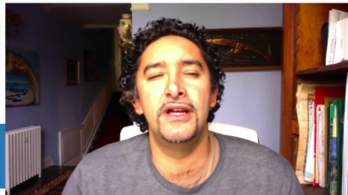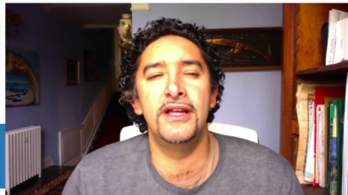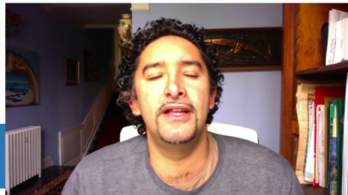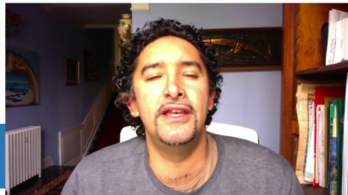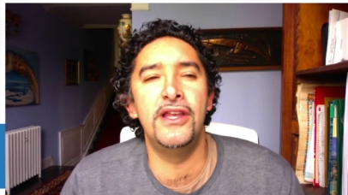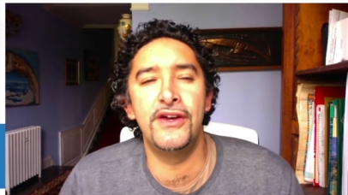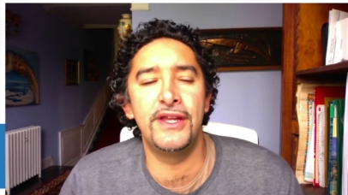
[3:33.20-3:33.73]

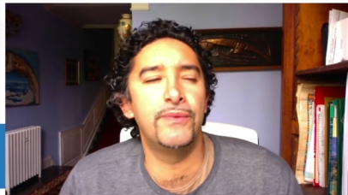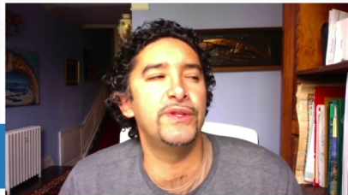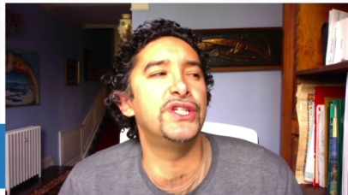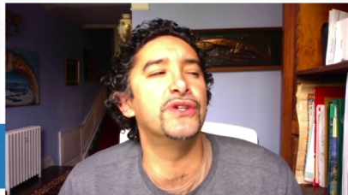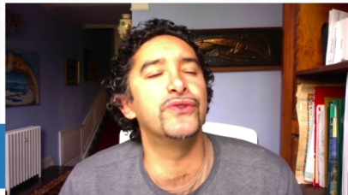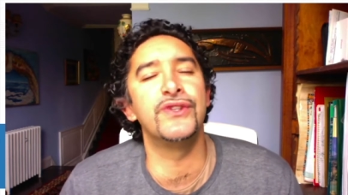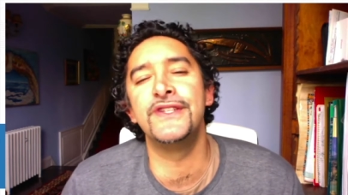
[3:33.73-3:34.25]
and learning with
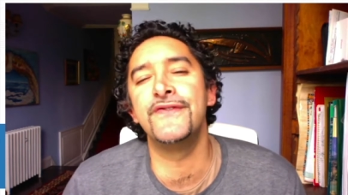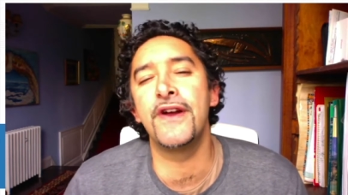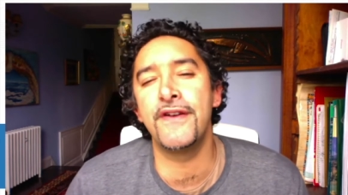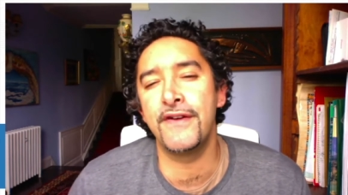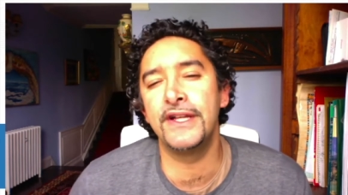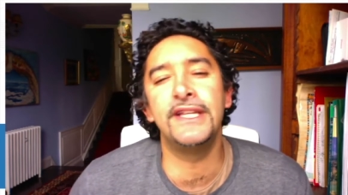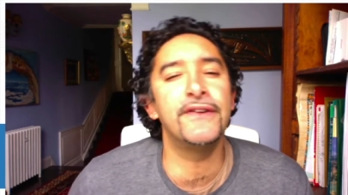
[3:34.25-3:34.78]
children is
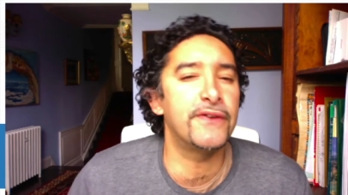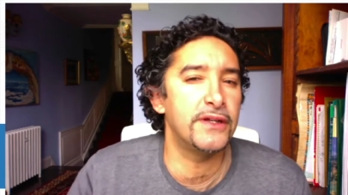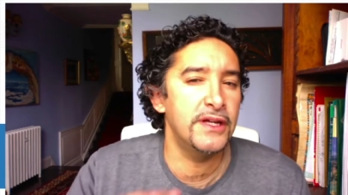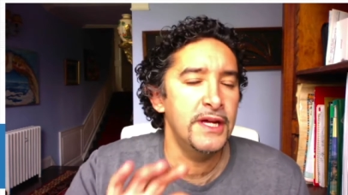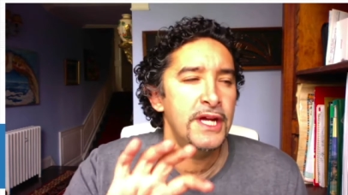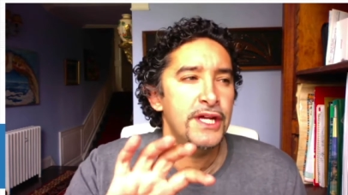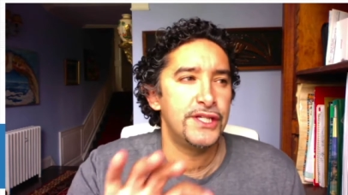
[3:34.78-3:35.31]
very different.
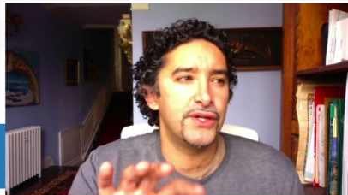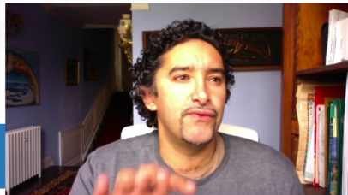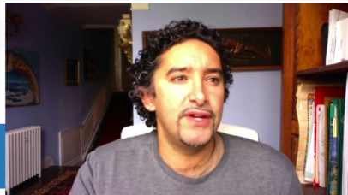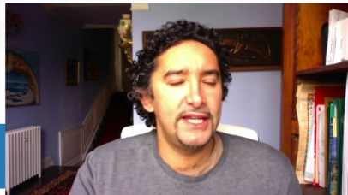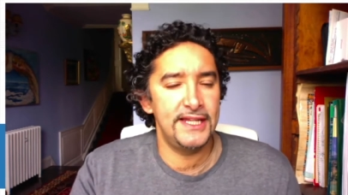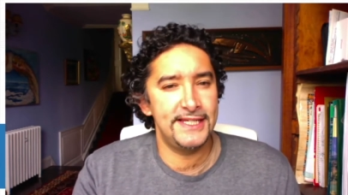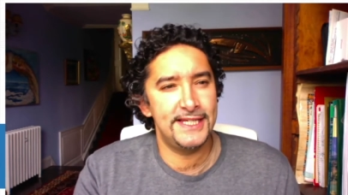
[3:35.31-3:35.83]
So
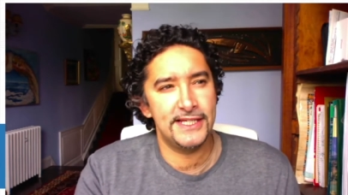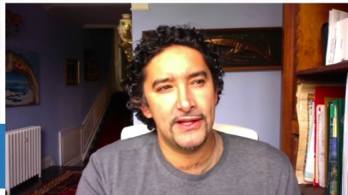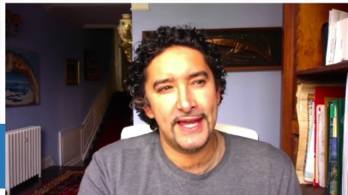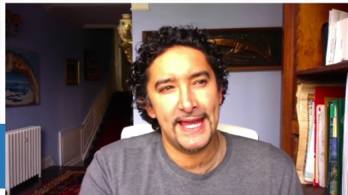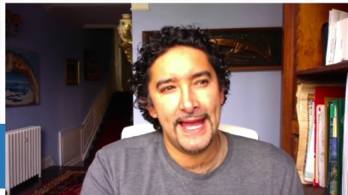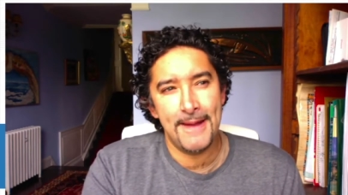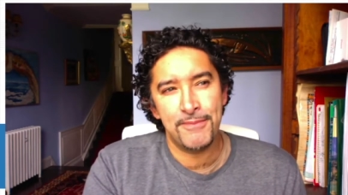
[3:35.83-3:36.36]
really this is
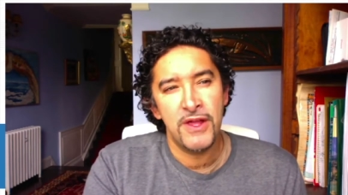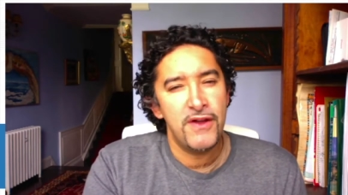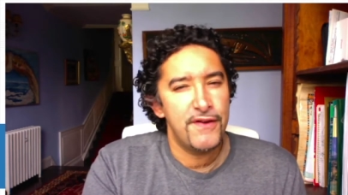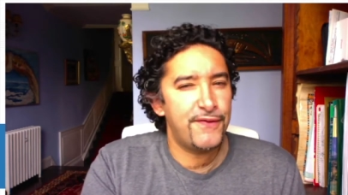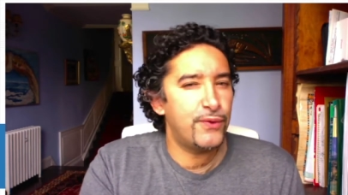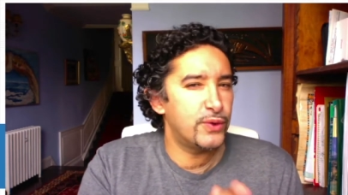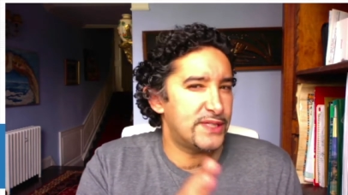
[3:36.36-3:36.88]
looking at
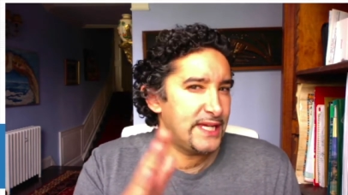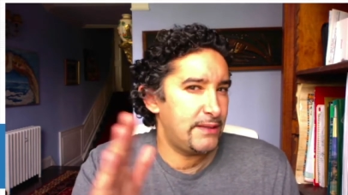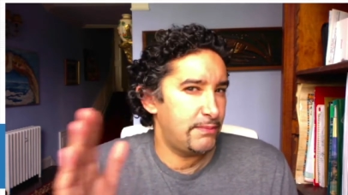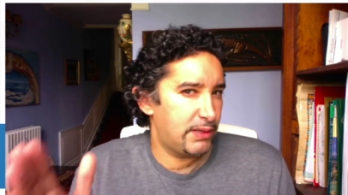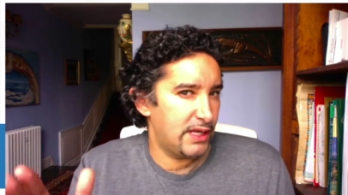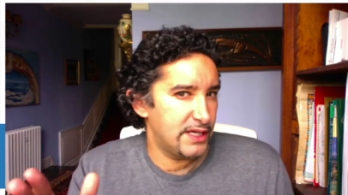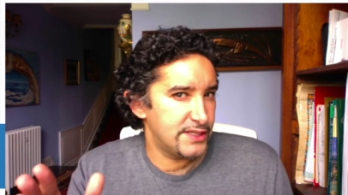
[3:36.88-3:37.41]
14
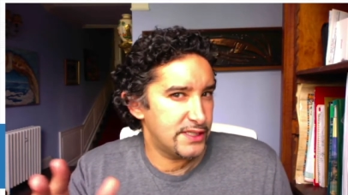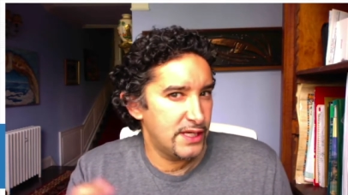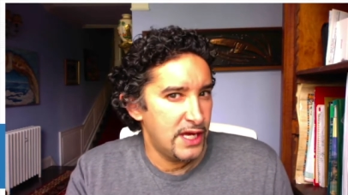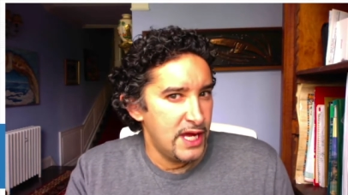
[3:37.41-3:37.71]
plus.